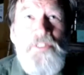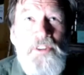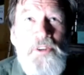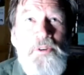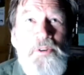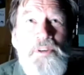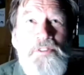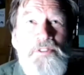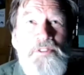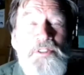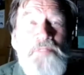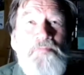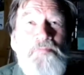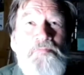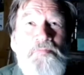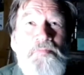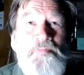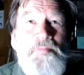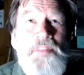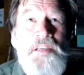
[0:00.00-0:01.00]
question.
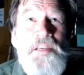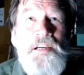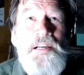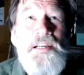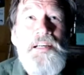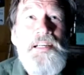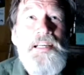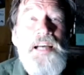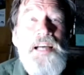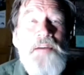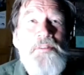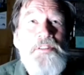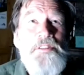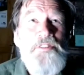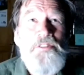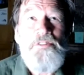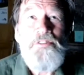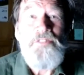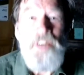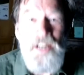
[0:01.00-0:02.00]
Yeah, I mean, it's
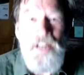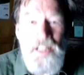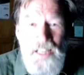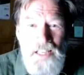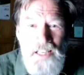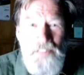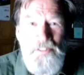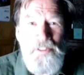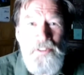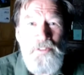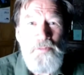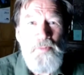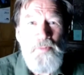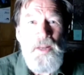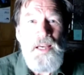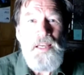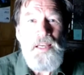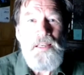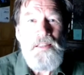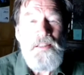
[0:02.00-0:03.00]
a stylized
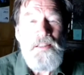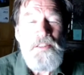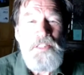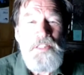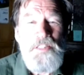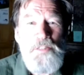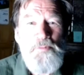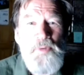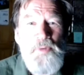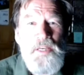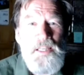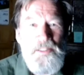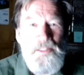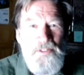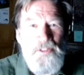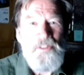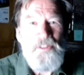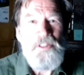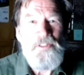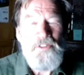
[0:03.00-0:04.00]
display. The chest beat
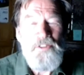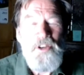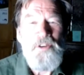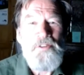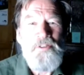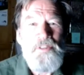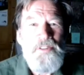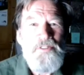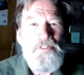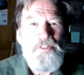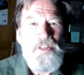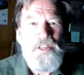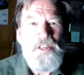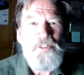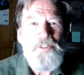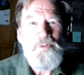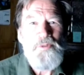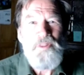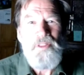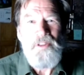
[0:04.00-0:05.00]
isn't on its own. It
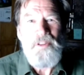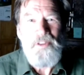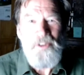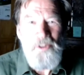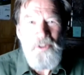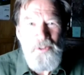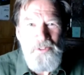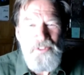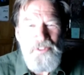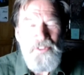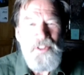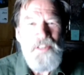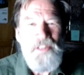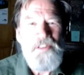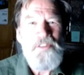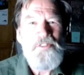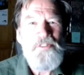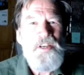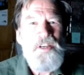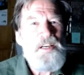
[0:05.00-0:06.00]
starts with a hoot
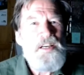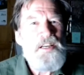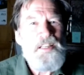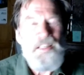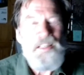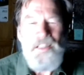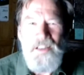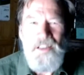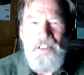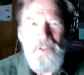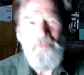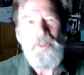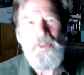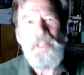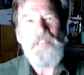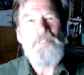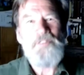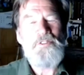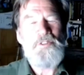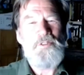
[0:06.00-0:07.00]
series and it
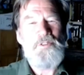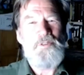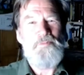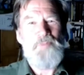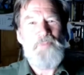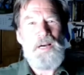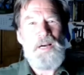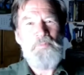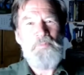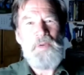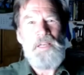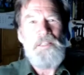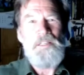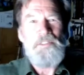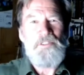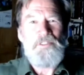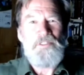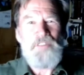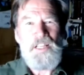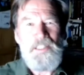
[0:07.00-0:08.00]
culminates to a
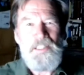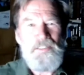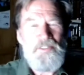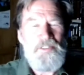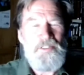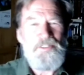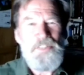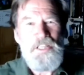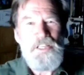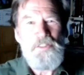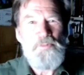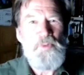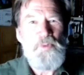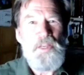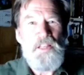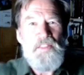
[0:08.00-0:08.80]
bipedal stance and chest beat, and